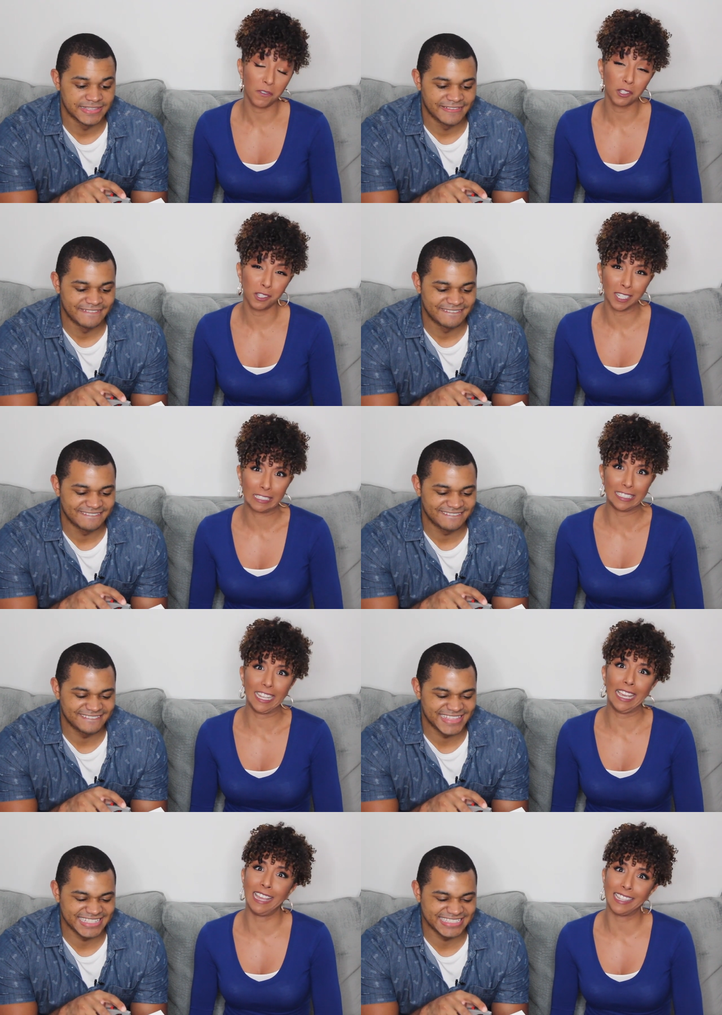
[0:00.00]
Speaker 1: The first one's like,
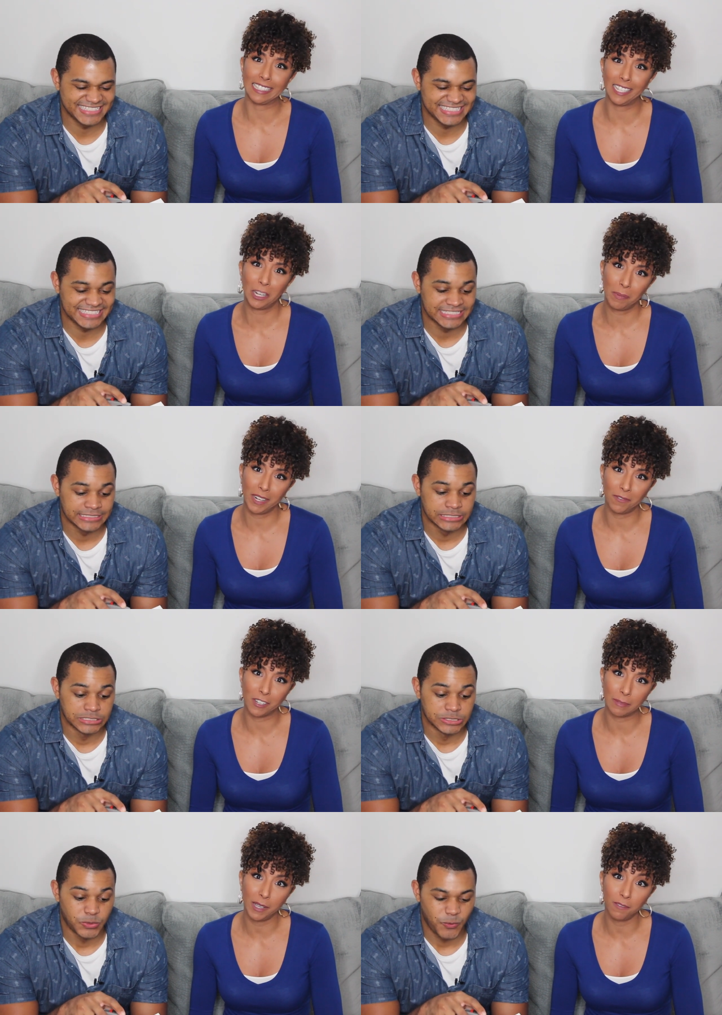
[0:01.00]
dang, that's a lot of money
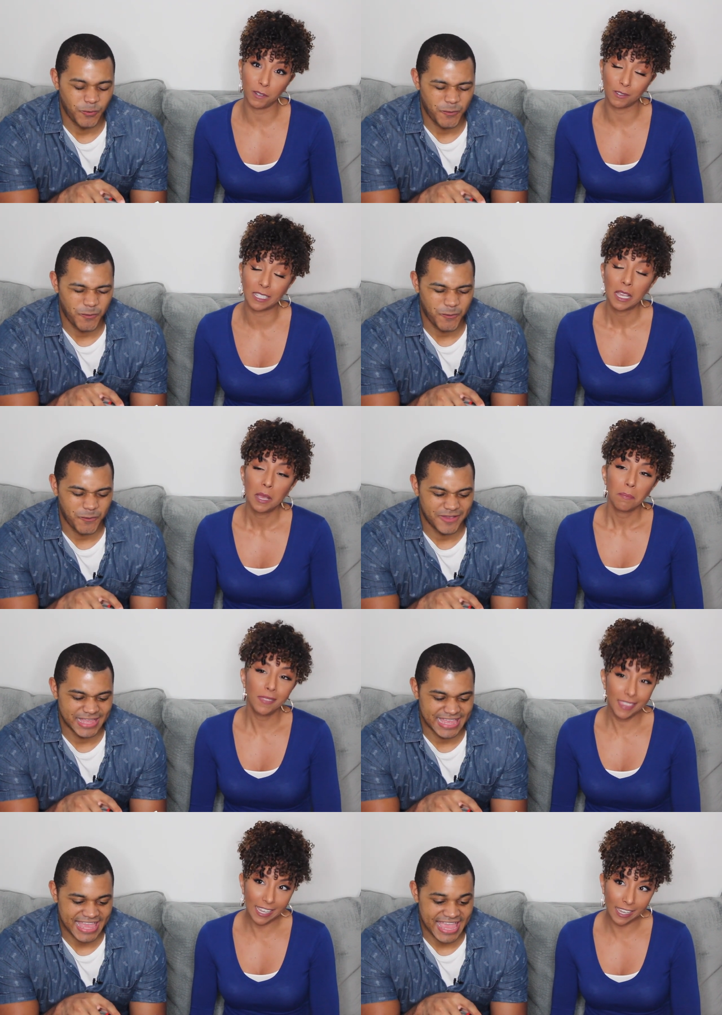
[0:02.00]
for some headphones.
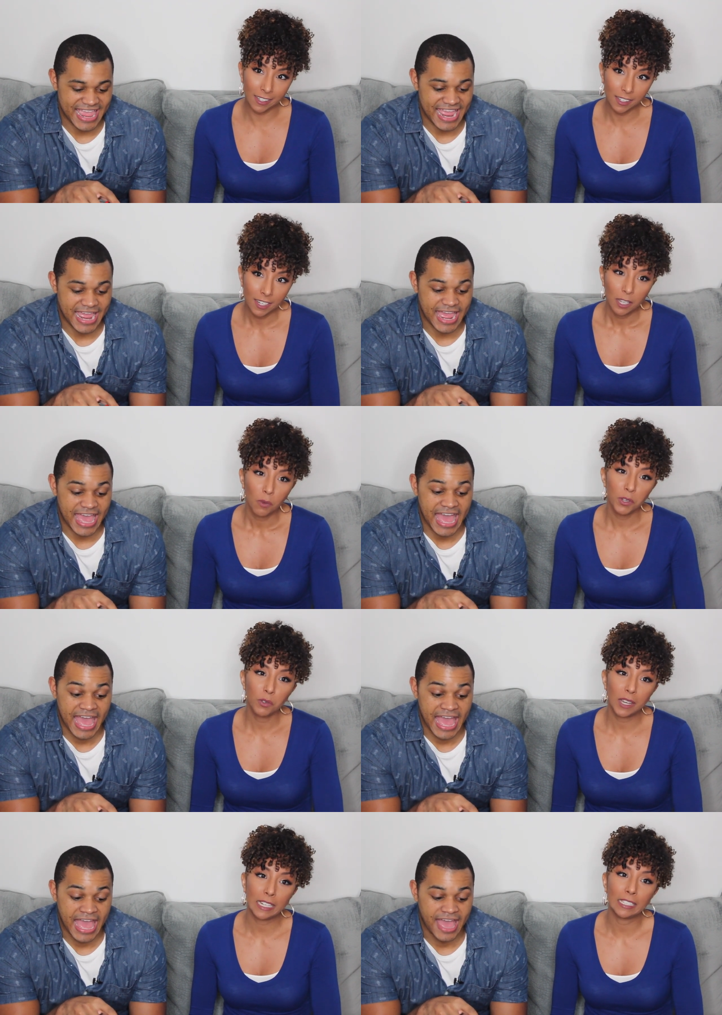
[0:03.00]
But then, when
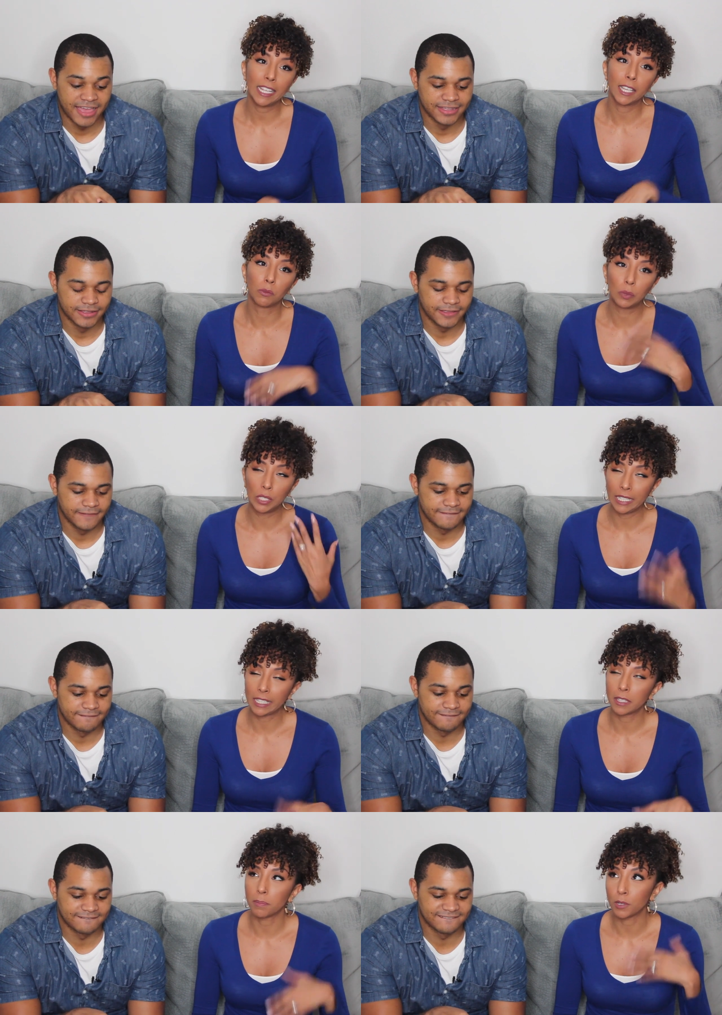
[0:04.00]
you kind of like really
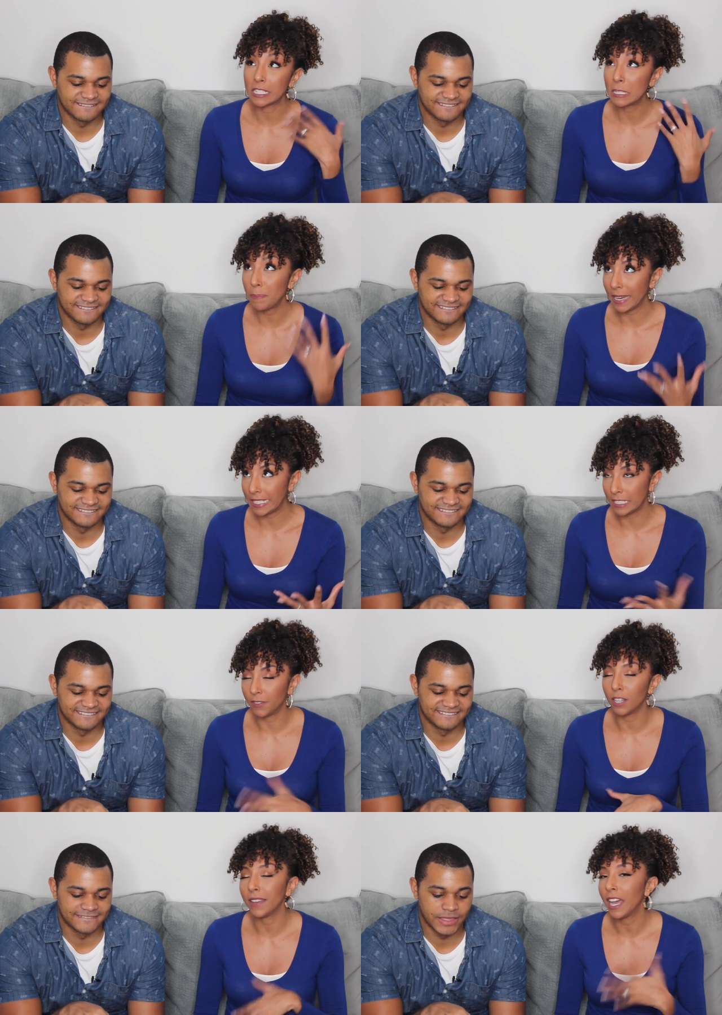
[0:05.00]
get the
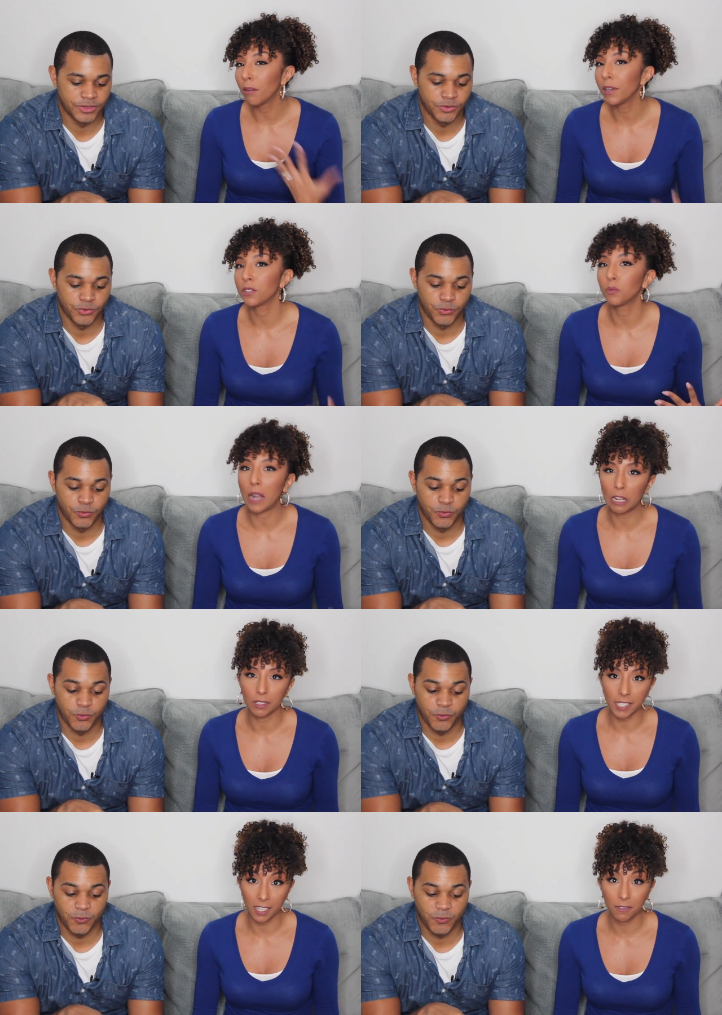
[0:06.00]
perspective of how much
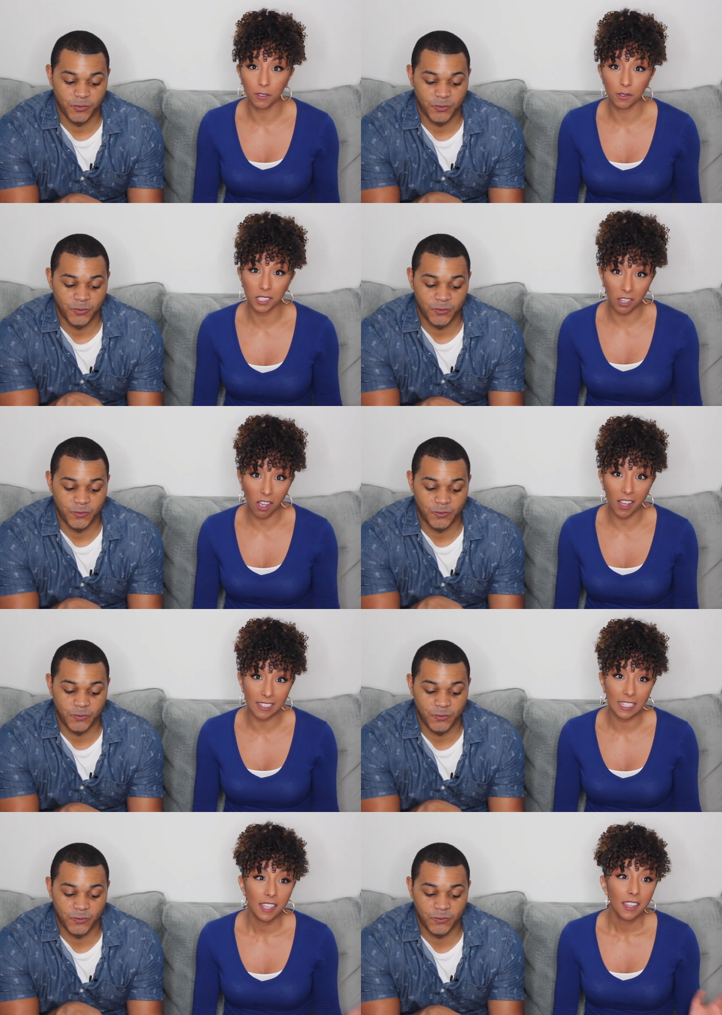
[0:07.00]
wireless headphones
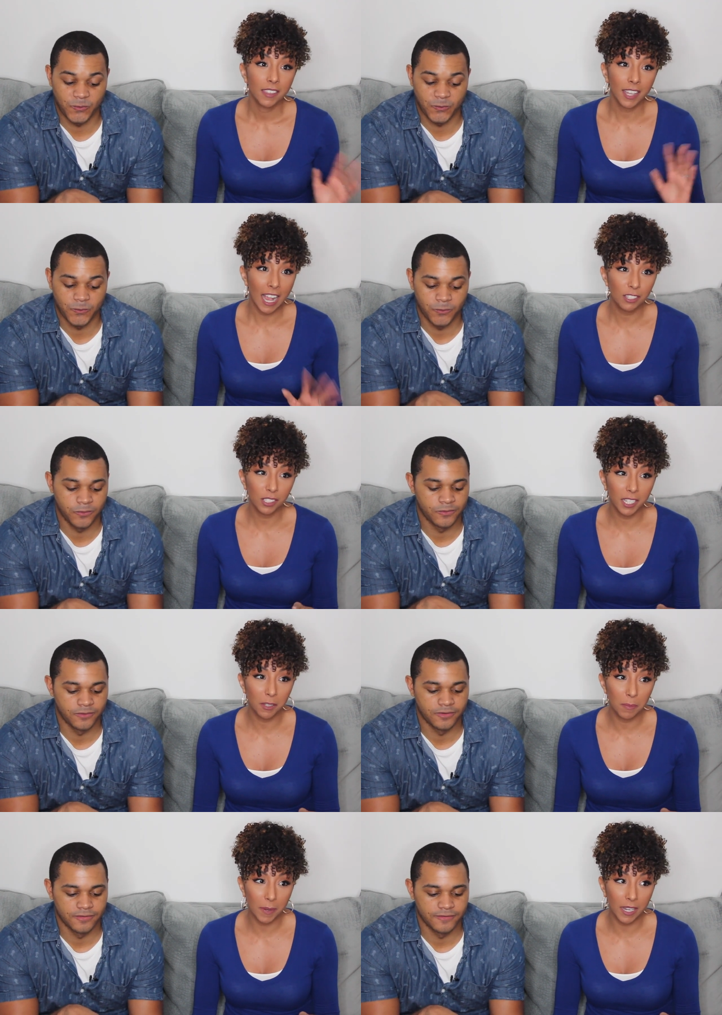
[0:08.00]
cost, they actually
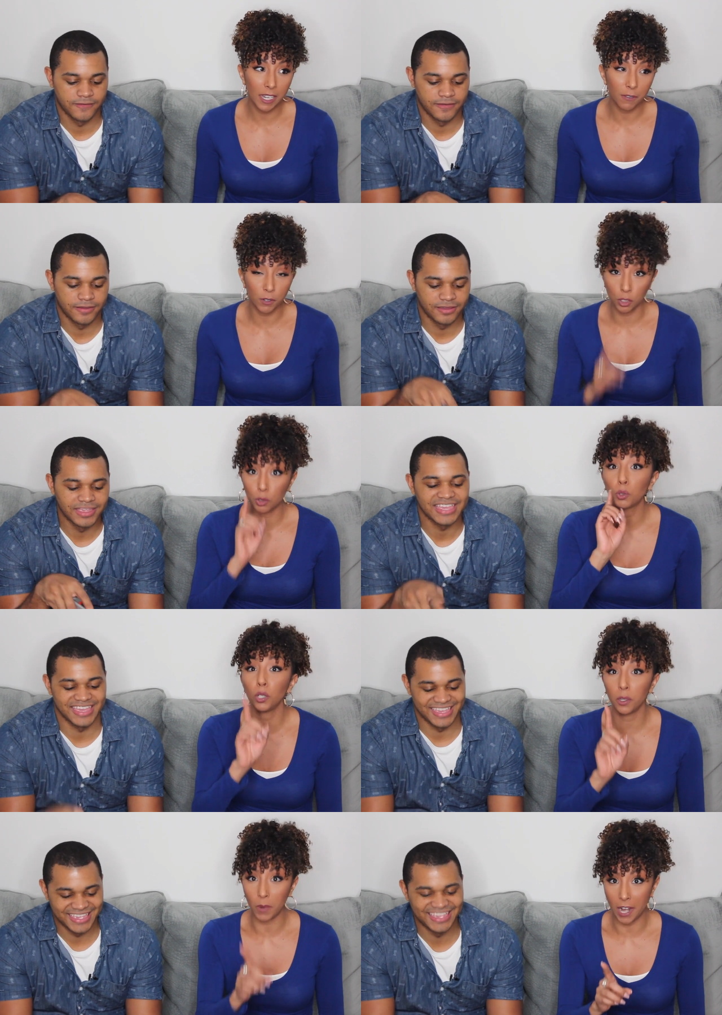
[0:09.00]
can be, for
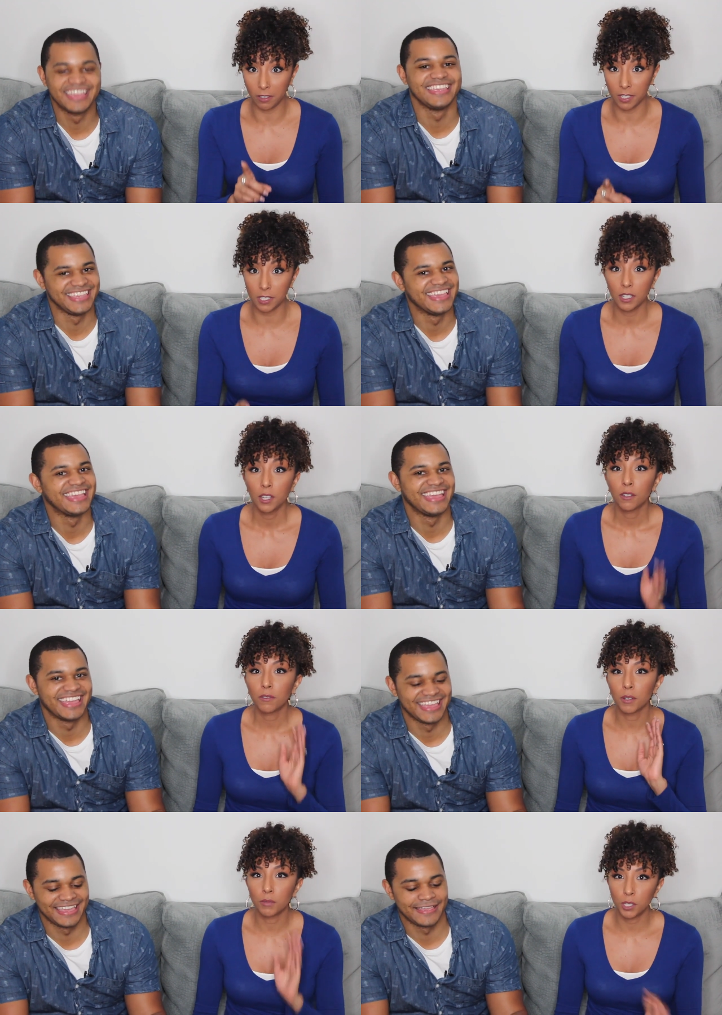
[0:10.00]
truly wireless,
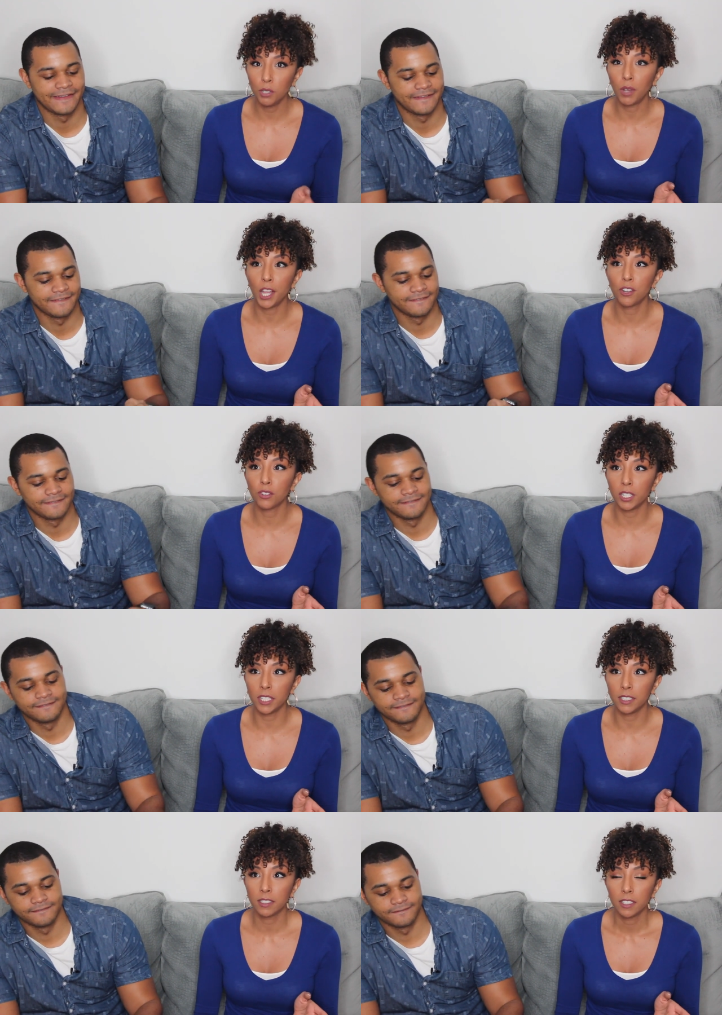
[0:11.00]
from
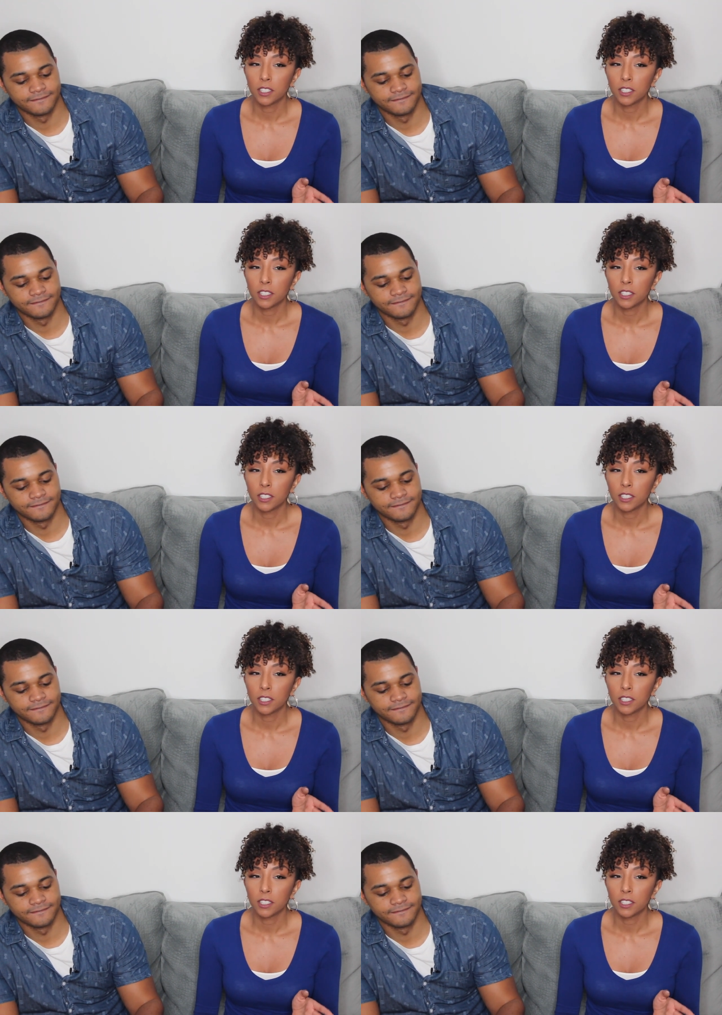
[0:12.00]
200